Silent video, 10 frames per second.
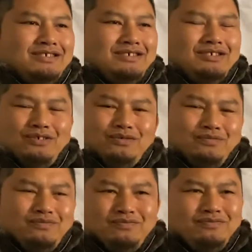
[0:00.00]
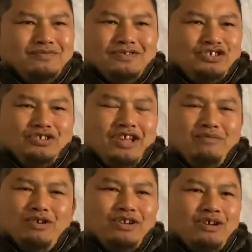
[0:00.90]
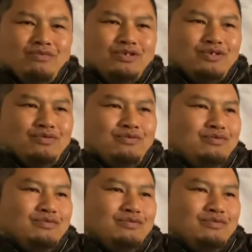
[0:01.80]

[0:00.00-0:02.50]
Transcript: you know, she didn't give me a number, so